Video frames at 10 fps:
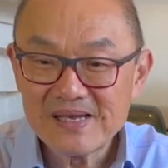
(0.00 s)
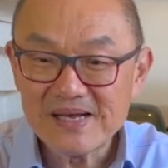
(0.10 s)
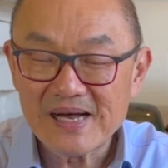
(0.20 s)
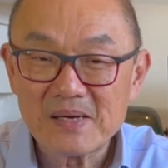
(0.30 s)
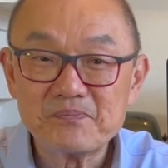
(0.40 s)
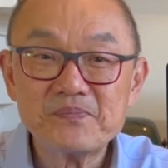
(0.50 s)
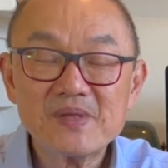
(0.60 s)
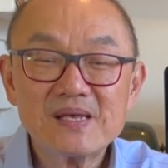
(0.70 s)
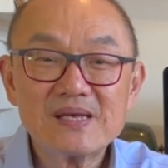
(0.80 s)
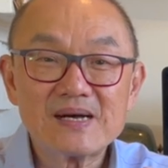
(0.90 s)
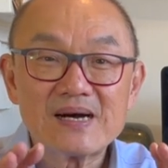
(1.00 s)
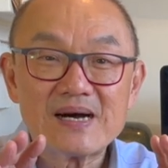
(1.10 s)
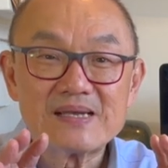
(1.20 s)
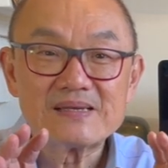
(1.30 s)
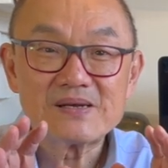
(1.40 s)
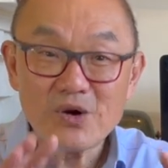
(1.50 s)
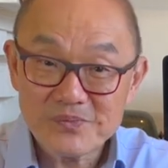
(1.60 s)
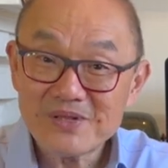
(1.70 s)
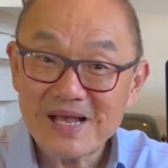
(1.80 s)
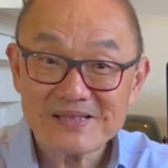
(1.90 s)
I hope
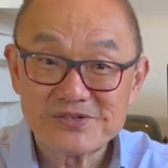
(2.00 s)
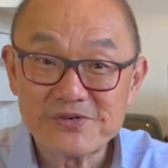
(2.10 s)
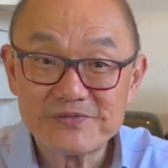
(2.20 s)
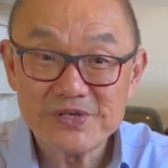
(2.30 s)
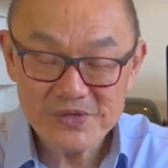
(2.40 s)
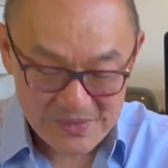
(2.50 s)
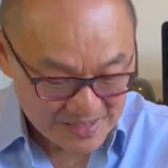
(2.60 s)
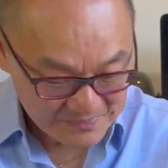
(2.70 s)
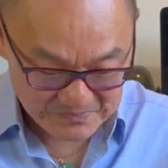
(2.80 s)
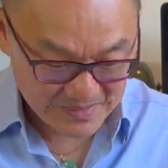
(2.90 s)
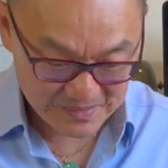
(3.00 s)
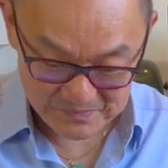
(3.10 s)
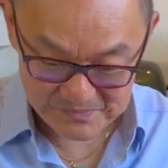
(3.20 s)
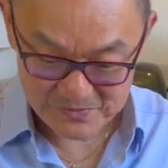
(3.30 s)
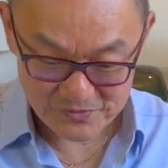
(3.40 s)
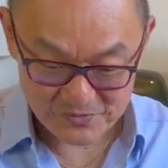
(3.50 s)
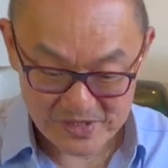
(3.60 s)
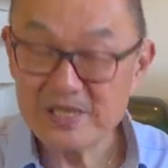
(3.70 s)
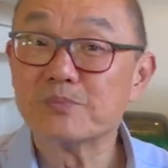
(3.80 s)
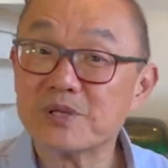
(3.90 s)
you like this review. I'm
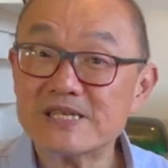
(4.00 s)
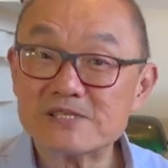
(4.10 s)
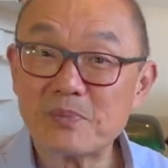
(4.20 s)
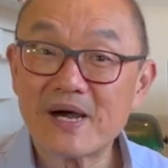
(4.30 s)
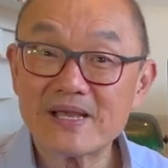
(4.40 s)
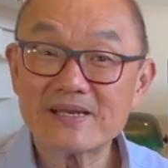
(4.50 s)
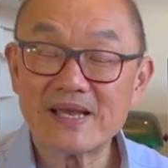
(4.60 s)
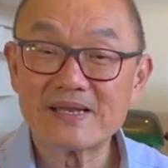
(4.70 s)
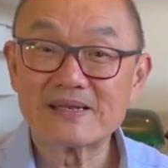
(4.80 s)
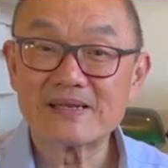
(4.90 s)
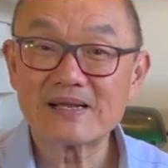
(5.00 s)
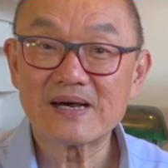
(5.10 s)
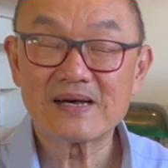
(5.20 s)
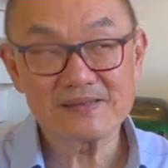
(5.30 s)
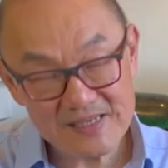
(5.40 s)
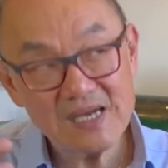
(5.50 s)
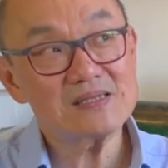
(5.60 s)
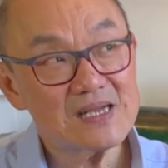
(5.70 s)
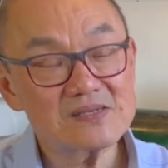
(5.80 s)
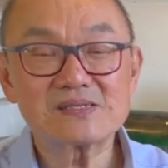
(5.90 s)
really pleased by it, and I think I'll
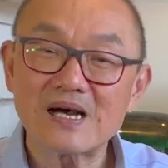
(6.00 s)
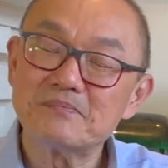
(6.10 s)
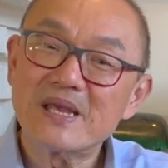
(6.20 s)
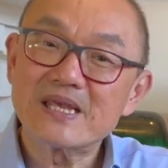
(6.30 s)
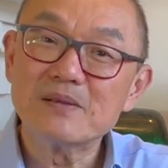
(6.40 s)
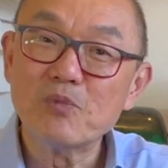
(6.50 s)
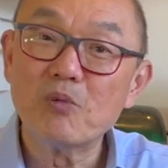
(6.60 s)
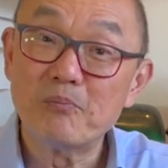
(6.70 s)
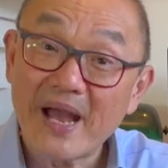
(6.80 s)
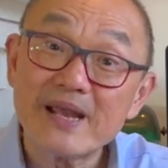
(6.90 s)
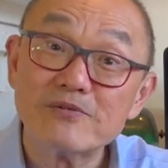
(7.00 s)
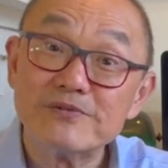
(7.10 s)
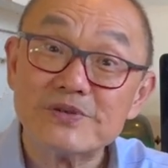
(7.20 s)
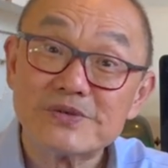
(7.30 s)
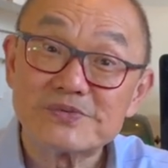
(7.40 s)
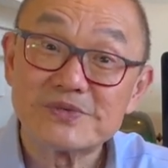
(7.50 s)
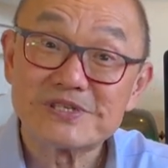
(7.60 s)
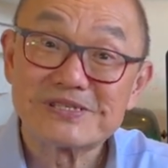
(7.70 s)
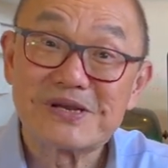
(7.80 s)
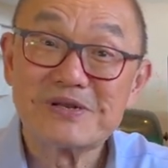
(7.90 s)
now start making more bag reviews,
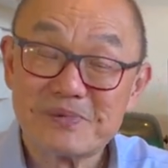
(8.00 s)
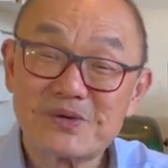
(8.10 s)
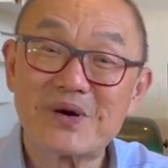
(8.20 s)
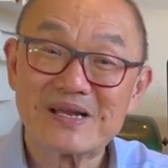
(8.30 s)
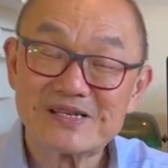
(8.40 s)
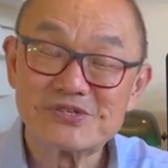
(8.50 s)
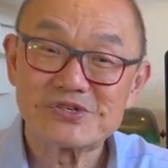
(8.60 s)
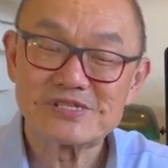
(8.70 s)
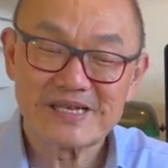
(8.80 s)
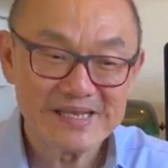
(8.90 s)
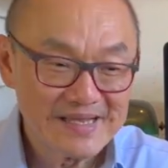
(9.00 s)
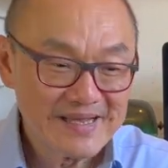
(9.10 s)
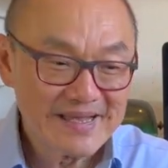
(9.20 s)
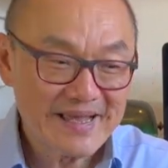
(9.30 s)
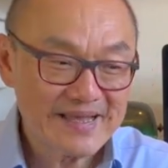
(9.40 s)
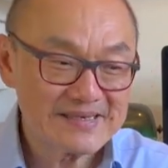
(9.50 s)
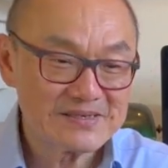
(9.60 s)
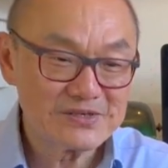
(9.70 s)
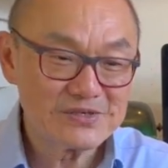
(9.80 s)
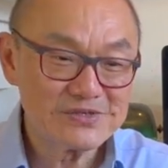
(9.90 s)
which is going to be quite interesting.
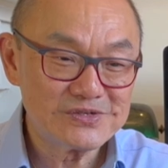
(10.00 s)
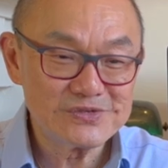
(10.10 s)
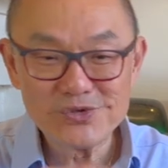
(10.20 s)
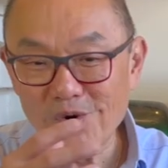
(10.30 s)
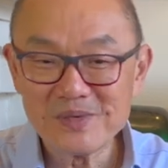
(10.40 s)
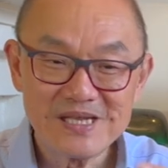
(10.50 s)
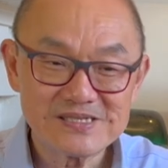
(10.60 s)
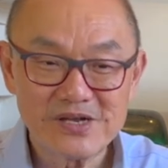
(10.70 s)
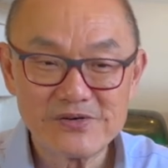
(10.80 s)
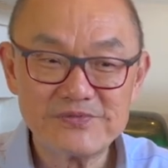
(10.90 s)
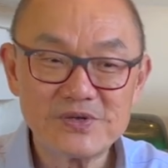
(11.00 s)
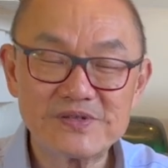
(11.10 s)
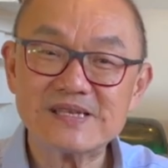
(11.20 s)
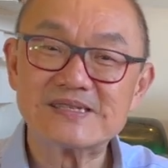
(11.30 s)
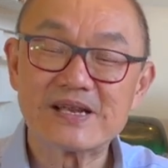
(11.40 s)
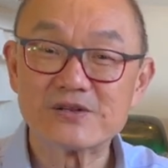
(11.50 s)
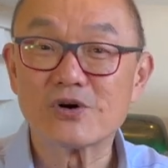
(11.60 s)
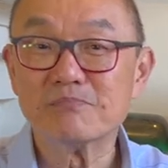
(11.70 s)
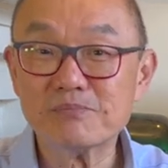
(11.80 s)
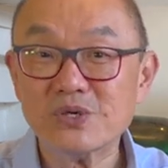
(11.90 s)
And normally, as I review things that are
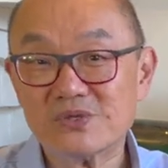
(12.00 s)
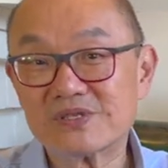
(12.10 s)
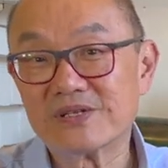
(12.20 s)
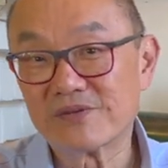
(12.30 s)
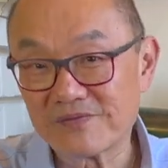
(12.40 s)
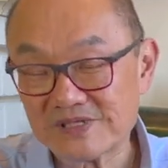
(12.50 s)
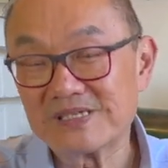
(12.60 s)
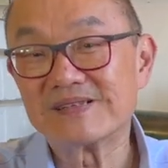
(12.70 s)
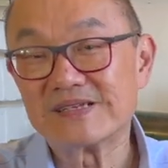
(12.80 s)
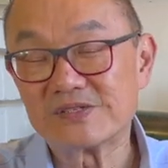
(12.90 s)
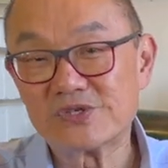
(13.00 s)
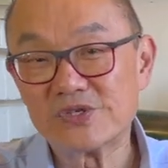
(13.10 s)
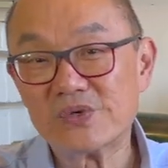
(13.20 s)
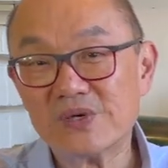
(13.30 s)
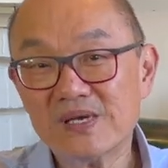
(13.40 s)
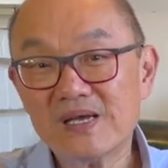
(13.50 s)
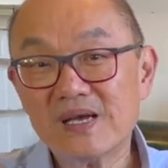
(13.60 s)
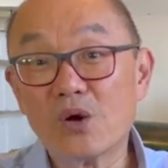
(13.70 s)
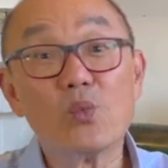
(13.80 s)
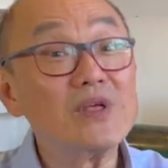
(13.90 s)
not boots, they're obviously things to do
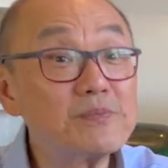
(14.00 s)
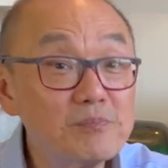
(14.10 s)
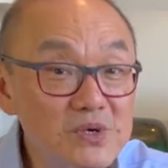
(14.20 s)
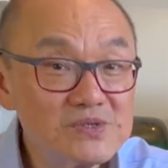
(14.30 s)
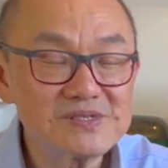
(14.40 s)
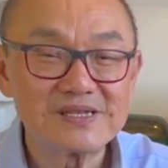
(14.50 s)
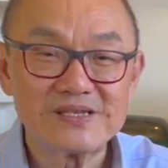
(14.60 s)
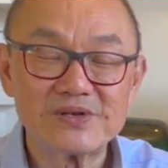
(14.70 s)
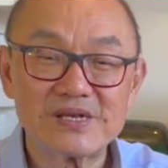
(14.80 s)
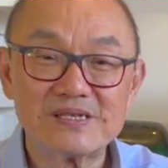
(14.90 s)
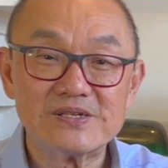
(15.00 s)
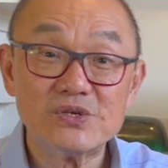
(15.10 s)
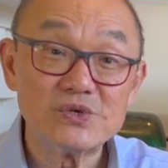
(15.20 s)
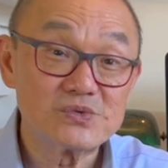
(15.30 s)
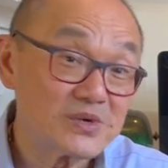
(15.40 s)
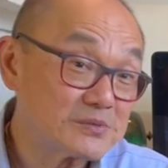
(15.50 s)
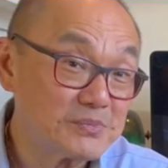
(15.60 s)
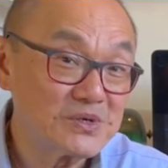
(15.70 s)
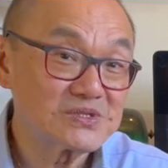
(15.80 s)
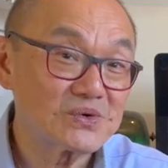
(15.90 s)
with boots that you can use with
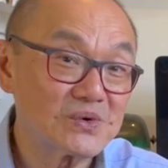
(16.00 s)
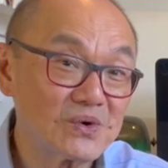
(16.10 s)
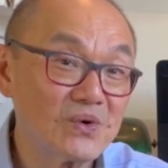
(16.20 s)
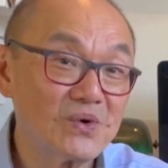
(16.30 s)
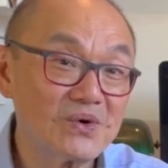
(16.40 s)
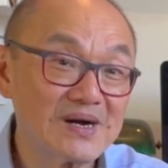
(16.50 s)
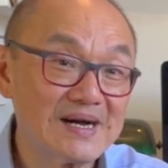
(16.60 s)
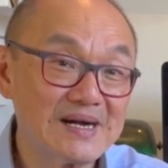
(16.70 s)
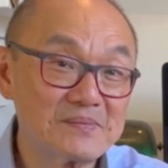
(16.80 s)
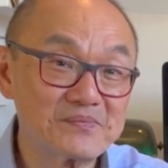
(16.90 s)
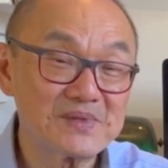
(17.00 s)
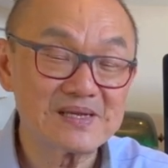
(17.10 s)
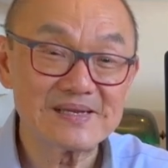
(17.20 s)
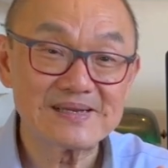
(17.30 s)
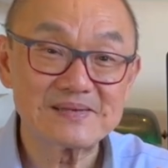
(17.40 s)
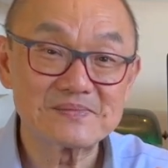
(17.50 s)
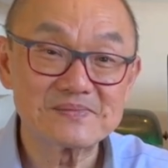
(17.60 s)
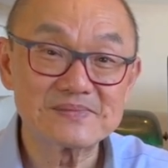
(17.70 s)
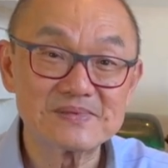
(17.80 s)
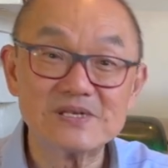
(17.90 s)
boots or
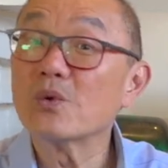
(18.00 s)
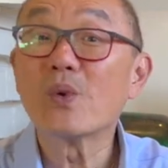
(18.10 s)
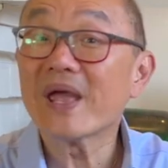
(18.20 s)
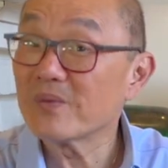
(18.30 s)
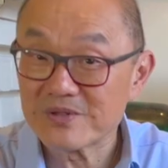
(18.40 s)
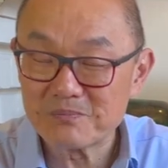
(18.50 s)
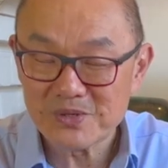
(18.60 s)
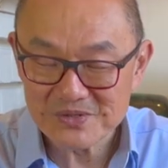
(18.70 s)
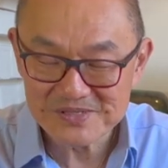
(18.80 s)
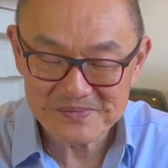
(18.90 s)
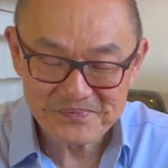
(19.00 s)
wear with boots.